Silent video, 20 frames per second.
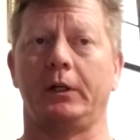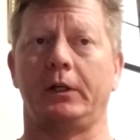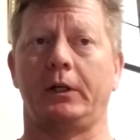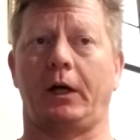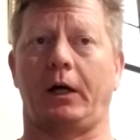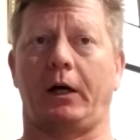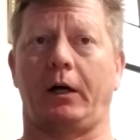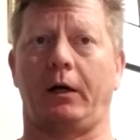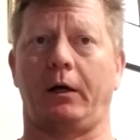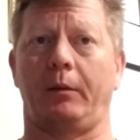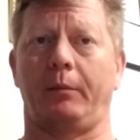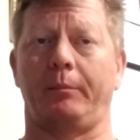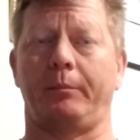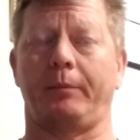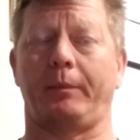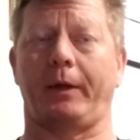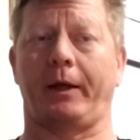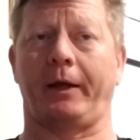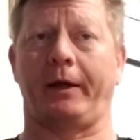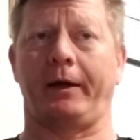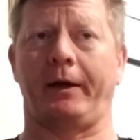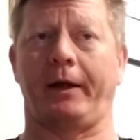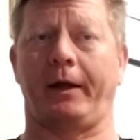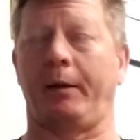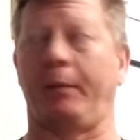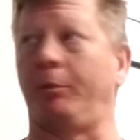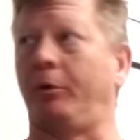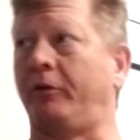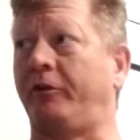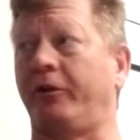and
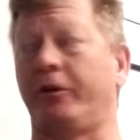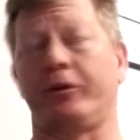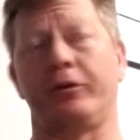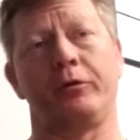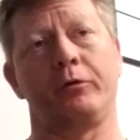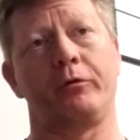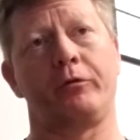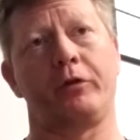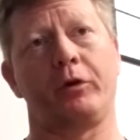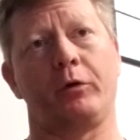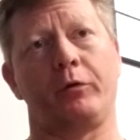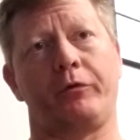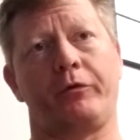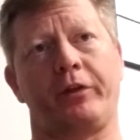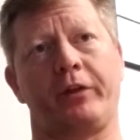able to use those